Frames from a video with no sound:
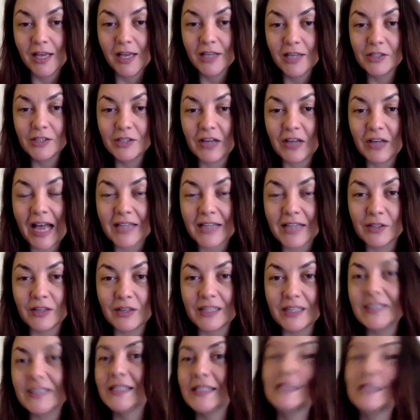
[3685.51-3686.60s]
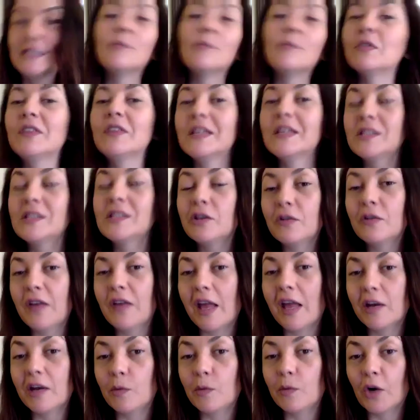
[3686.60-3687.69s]
So you guys are going to see some of his
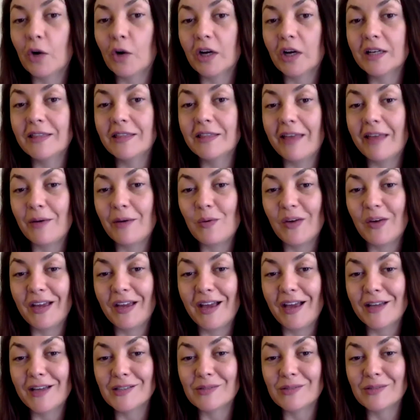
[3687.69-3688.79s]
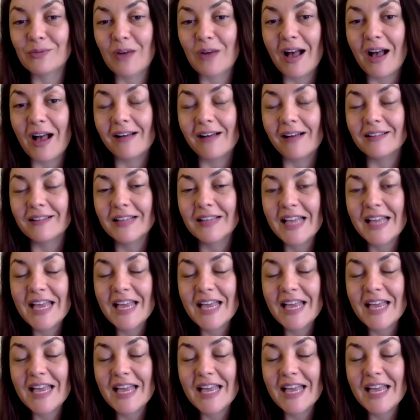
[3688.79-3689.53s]
creative work that way as well.